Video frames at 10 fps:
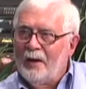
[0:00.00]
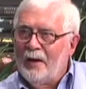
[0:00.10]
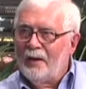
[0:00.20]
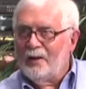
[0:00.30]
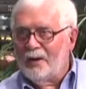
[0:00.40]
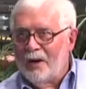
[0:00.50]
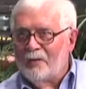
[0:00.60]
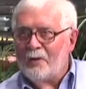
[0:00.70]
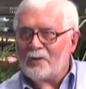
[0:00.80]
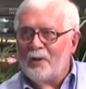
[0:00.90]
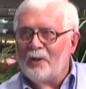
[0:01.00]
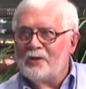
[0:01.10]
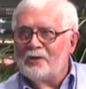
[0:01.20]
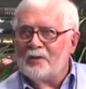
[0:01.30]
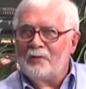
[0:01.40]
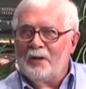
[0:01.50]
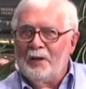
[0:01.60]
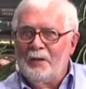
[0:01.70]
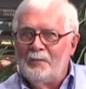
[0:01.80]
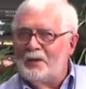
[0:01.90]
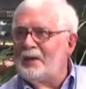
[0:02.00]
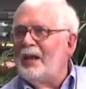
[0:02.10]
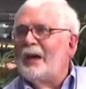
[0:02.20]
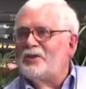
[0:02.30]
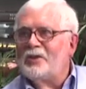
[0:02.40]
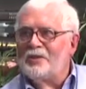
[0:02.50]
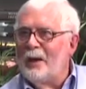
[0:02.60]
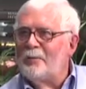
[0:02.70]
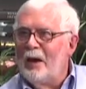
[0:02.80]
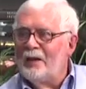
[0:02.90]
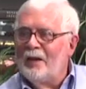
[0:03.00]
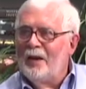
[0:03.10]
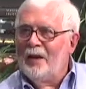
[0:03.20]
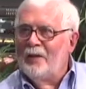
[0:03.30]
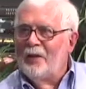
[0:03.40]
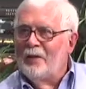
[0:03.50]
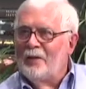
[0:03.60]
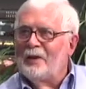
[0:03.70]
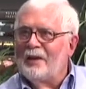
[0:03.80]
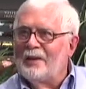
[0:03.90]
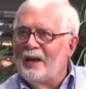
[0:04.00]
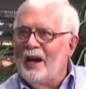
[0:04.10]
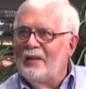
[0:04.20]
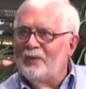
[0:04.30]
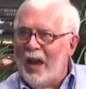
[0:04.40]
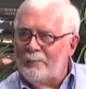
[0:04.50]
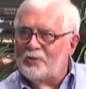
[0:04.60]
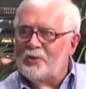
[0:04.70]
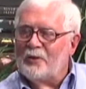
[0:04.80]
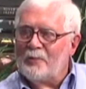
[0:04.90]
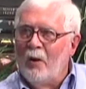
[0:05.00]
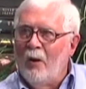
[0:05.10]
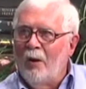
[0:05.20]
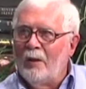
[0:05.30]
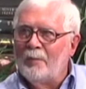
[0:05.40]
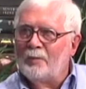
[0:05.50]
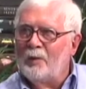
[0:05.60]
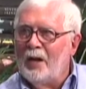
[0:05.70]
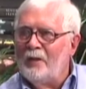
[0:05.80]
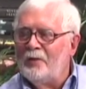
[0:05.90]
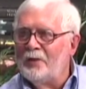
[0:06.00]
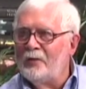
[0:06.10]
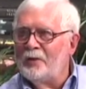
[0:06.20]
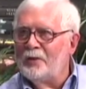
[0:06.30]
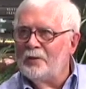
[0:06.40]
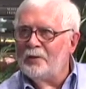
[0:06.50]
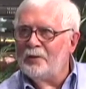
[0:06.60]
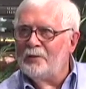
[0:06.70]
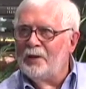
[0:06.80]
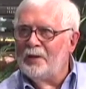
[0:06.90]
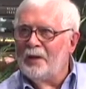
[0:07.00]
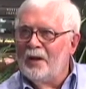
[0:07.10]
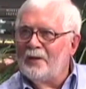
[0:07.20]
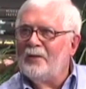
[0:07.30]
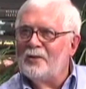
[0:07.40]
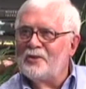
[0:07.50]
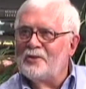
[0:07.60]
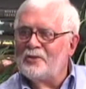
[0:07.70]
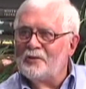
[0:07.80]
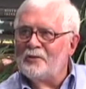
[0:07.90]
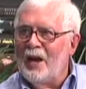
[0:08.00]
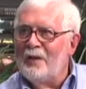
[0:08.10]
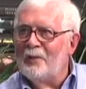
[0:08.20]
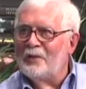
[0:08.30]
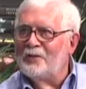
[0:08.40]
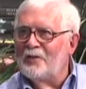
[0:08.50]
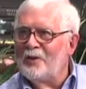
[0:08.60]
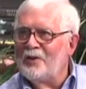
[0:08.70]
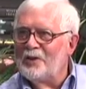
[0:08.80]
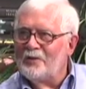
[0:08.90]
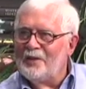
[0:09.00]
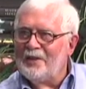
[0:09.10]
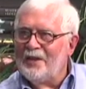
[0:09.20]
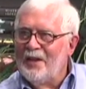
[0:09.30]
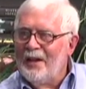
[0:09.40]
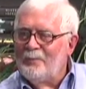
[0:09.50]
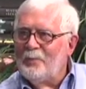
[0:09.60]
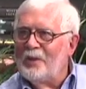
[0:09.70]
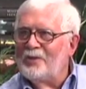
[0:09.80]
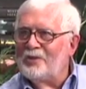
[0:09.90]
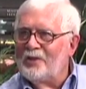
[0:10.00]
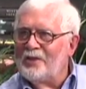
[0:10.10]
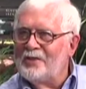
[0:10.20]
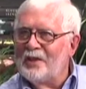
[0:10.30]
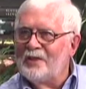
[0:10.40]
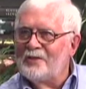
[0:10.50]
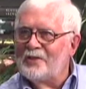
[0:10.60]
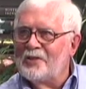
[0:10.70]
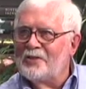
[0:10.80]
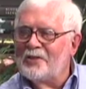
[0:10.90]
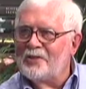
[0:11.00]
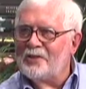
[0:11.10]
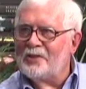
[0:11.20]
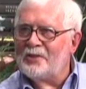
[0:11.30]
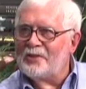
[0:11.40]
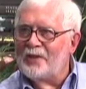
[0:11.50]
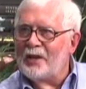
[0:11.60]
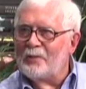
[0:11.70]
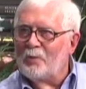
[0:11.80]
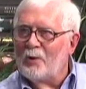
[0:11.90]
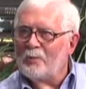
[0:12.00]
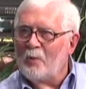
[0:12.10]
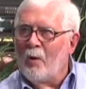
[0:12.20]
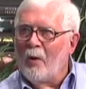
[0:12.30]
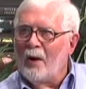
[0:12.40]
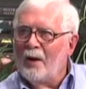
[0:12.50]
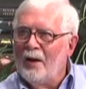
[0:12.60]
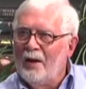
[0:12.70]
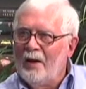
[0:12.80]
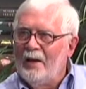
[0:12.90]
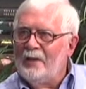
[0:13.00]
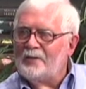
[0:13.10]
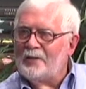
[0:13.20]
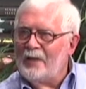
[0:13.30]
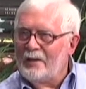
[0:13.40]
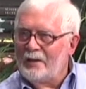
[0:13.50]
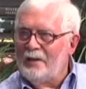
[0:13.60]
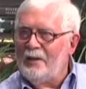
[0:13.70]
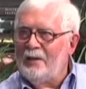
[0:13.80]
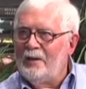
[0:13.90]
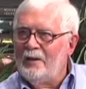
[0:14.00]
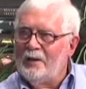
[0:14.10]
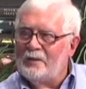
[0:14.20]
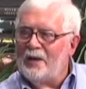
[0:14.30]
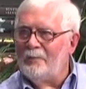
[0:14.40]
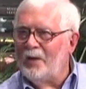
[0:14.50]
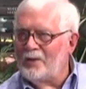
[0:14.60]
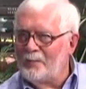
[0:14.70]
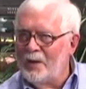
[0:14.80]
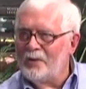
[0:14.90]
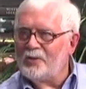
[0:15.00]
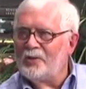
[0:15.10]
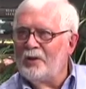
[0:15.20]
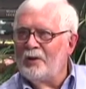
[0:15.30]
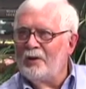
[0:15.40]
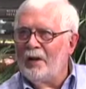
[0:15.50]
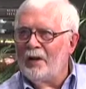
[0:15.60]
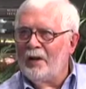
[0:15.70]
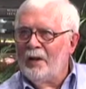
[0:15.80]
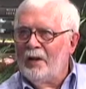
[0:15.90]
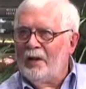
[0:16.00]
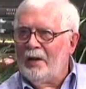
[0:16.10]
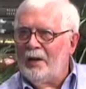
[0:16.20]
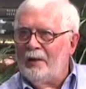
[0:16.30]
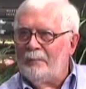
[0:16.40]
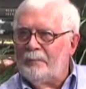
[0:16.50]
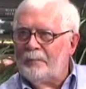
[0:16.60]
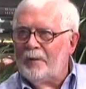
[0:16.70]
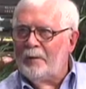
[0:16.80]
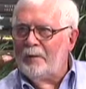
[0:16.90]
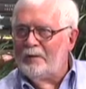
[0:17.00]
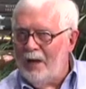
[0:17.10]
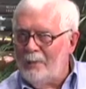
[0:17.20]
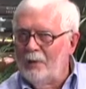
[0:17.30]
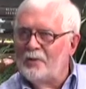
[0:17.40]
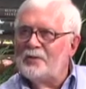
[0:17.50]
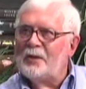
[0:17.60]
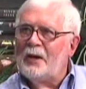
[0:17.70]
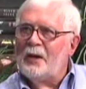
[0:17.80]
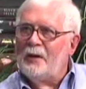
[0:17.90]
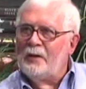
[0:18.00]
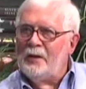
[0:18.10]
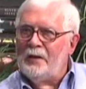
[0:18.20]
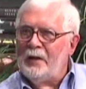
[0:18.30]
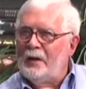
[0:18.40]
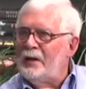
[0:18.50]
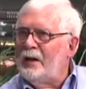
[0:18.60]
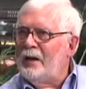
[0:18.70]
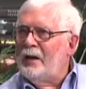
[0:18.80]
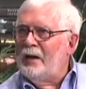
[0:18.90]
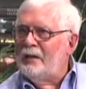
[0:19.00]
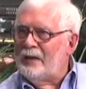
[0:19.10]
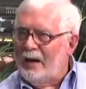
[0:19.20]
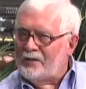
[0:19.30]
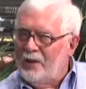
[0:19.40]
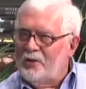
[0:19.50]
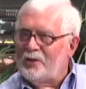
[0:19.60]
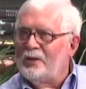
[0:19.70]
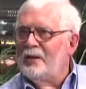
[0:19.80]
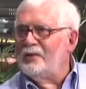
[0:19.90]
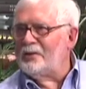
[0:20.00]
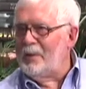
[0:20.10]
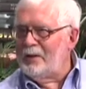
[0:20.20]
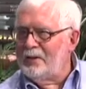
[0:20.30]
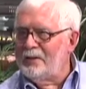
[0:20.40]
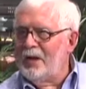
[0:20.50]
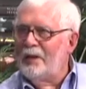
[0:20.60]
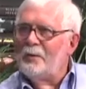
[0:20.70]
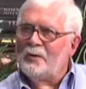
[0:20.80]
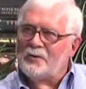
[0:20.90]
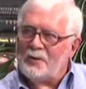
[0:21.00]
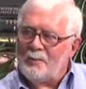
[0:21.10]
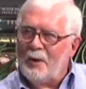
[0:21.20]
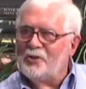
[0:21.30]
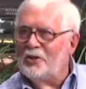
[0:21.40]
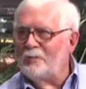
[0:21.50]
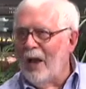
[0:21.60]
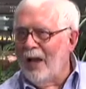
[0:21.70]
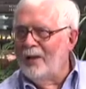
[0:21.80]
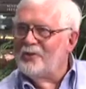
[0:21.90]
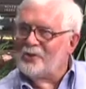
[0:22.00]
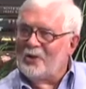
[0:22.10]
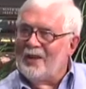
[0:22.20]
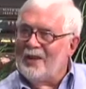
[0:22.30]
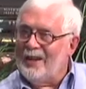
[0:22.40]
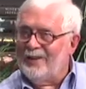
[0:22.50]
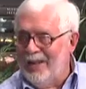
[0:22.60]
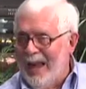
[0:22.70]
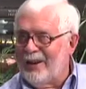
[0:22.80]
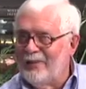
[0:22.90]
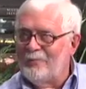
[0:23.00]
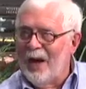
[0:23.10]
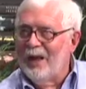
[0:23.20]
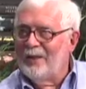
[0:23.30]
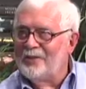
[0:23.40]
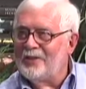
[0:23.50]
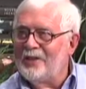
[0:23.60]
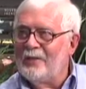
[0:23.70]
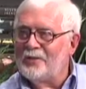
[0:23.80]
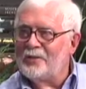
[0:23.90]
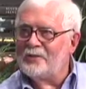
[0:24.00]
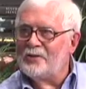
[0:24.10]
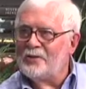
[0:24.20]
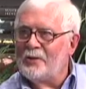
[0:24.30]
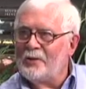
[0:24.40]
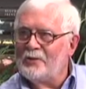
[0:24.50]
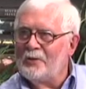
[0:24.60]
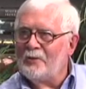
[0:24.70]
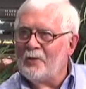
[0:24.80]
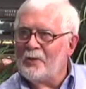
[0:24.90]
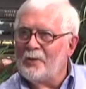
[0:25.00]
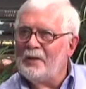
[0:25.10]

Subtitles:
And there are, of course, lots of connections. I'm not thinking that I have captured them all, but what I have endeavored to do in dozens of tables for each of the ministries that has existed since the Second World War is to get the key income and expenditure tables, the taxation and spending tables, the budget balance or lack of balance, the deficits, and so on and so forth.